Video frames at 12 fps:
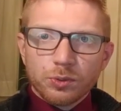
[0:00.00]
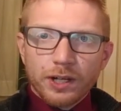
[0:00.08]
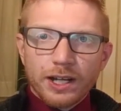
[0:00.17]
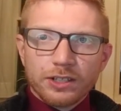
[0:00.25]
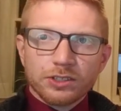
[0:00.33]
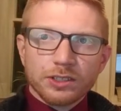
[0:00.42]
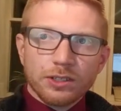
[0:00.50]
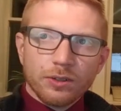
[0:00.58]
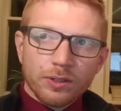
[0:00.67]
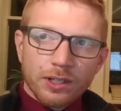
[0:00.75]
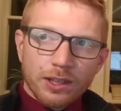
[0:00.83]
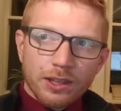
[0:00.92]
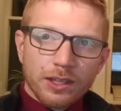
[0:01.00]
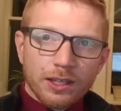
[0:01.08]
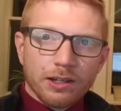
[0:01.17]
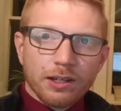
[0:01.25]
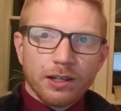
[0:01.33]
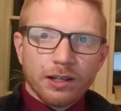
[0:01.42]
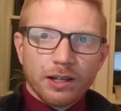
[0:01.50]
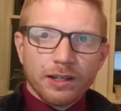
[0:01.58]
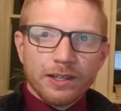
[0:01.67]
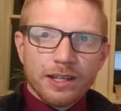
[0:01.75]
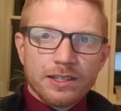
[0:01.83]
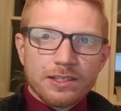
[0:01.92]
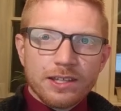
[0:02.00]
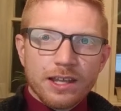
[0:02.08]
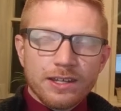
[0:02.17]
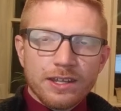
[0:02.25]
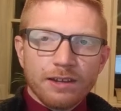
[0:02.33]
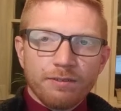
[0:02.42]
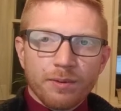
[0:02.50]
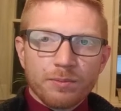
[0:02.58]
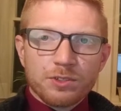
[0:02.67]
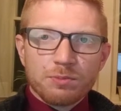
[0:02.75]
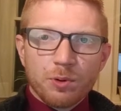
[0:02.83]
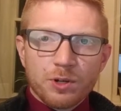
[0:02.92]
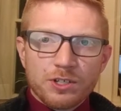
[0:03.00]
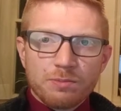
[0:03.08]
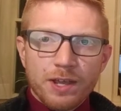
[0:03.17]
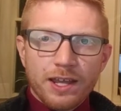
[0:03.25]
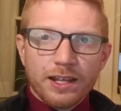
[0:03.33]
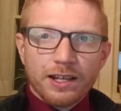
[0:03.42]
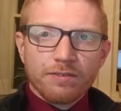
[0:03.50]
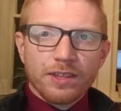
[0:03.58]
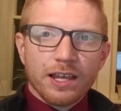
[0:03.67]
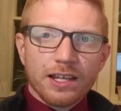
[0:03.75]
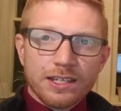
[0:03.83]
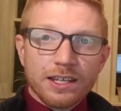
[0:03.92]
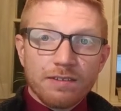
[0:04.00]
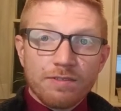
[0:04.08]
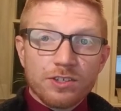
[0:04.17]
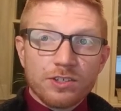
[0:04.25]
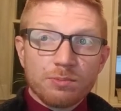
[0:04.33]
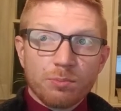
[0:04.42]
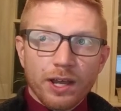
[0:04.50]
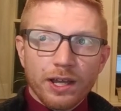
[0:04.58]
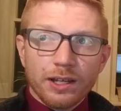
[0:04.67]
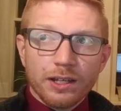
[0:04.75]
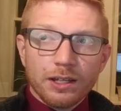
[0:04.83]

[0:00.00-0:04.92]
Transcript: we're actually going to take this idea from sports betting of the idea of the spread.